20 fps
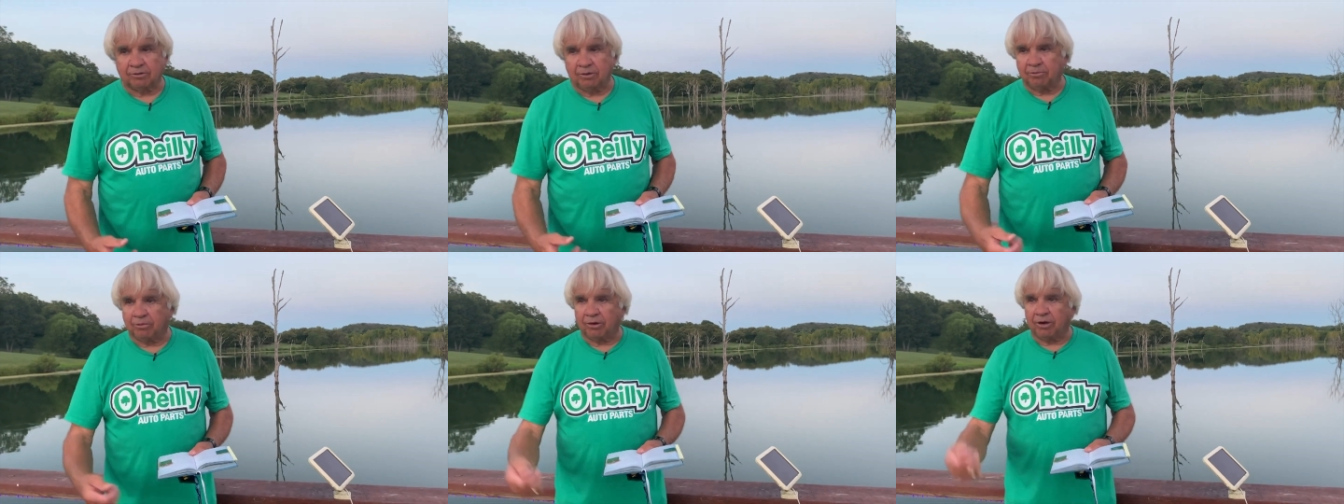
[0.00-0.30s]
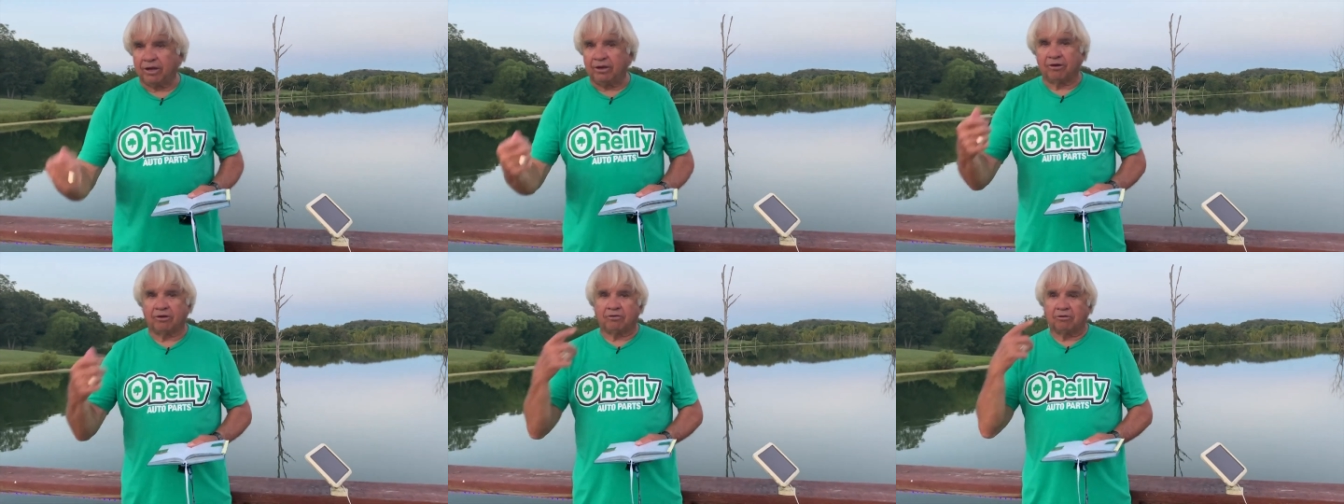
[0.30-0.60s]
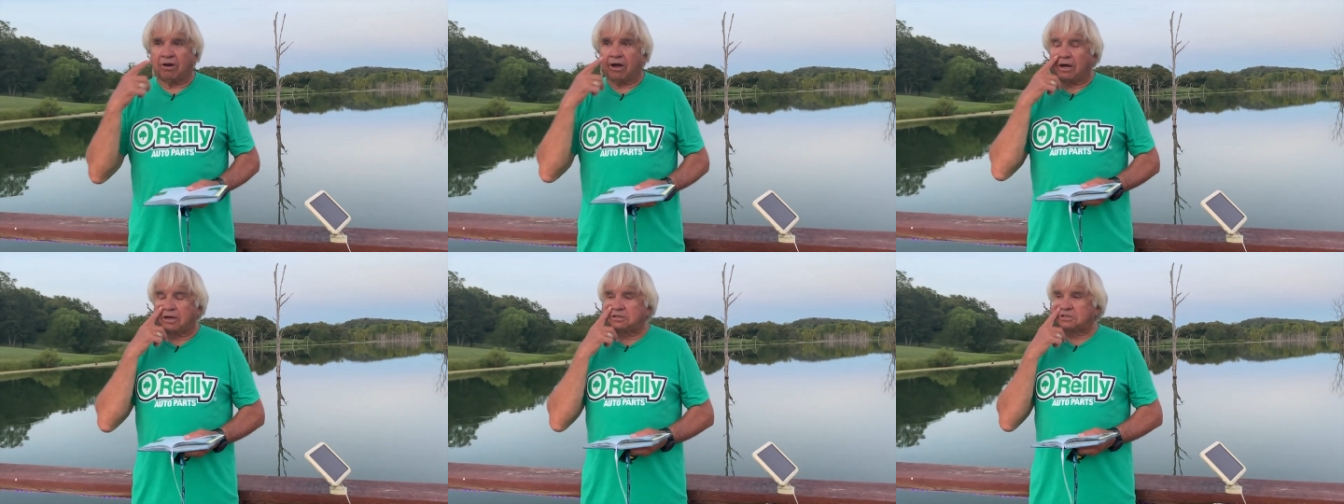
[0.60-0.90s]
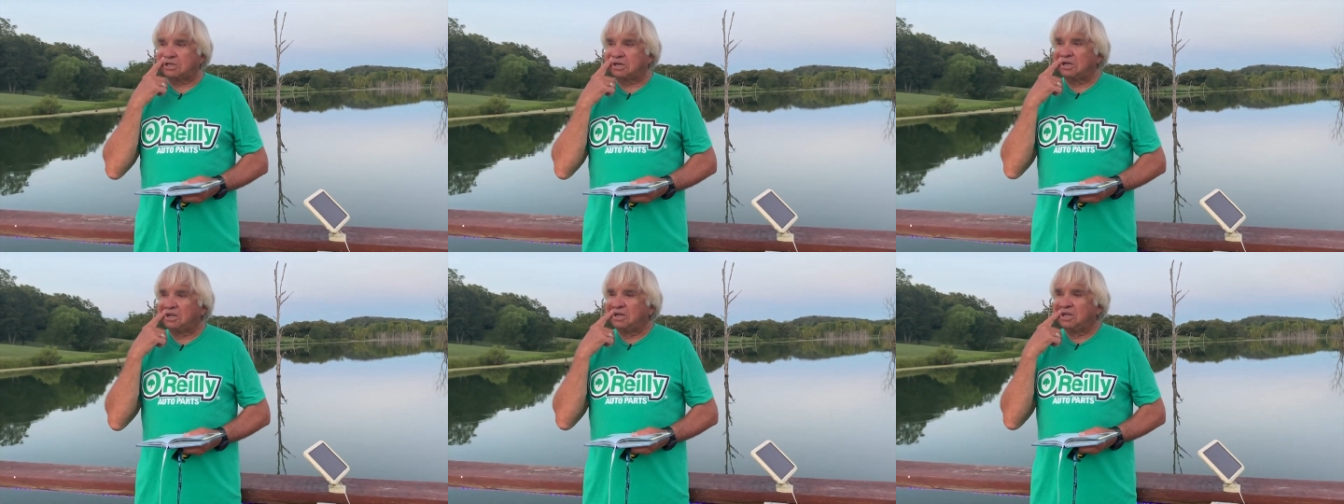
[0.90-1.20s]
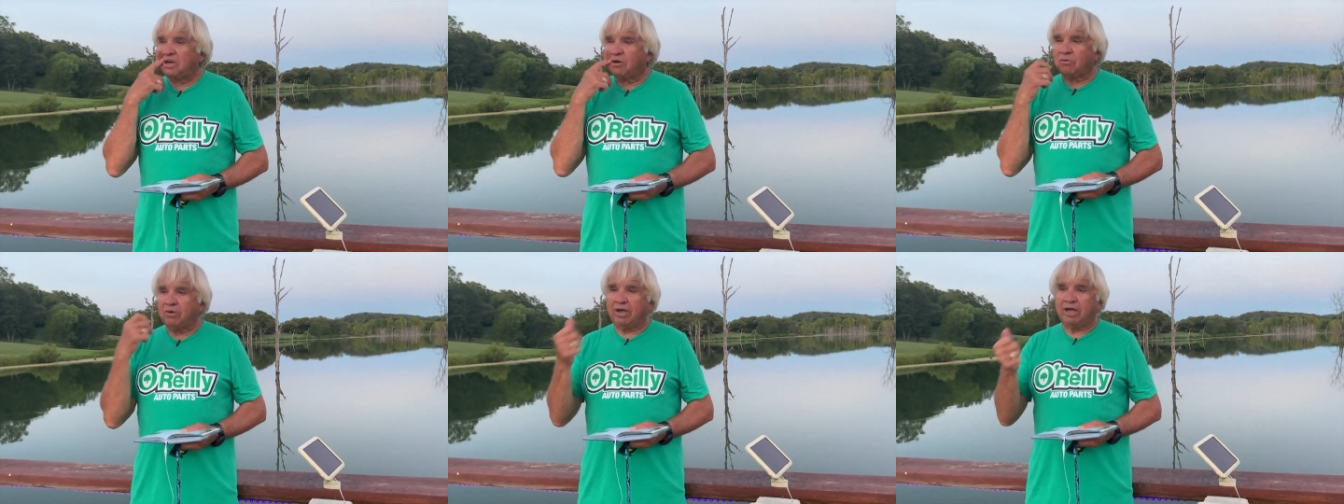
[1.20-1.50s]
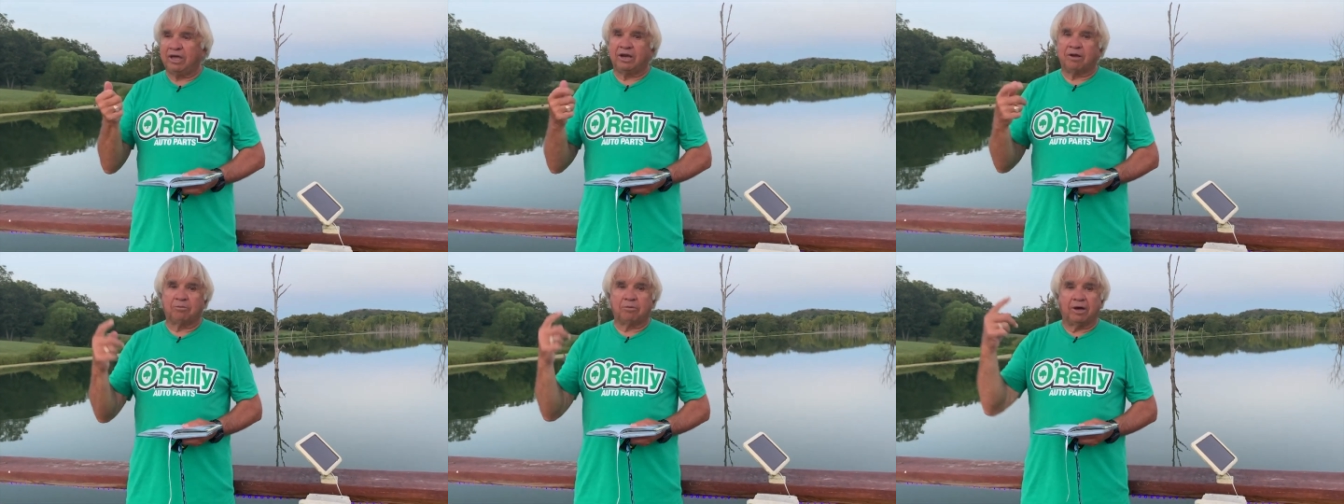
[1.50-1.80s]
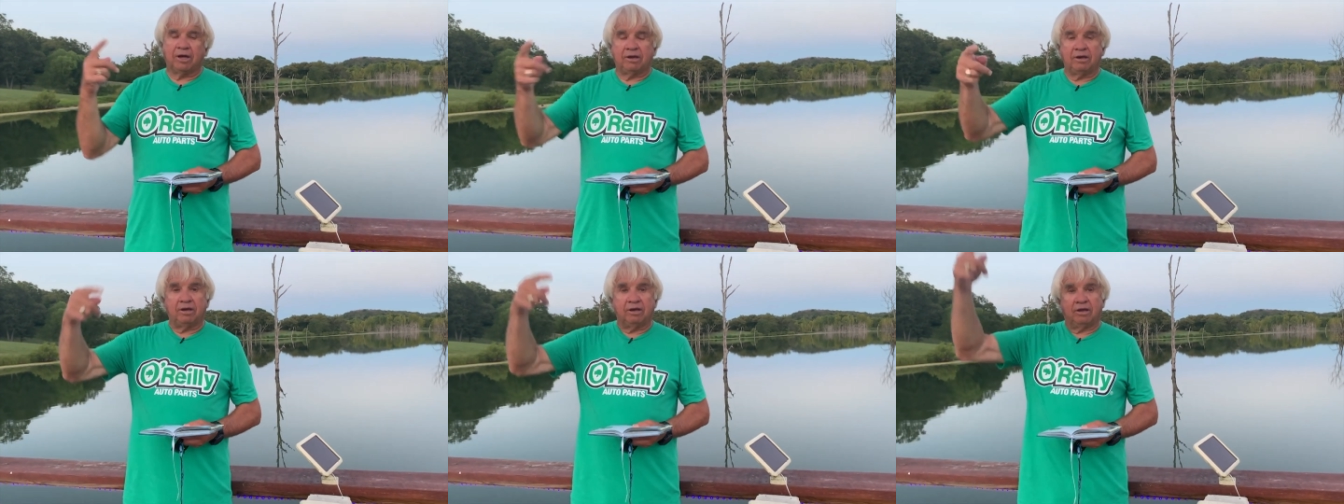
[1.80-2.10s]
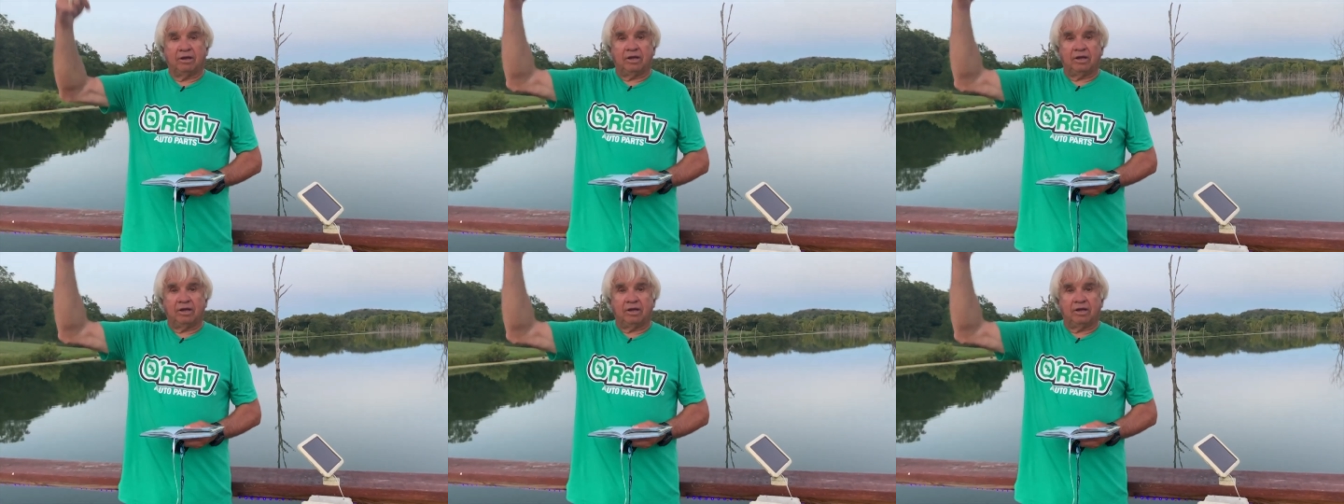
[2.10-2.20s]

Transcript: and we pull in the garage, and we hit a button, and,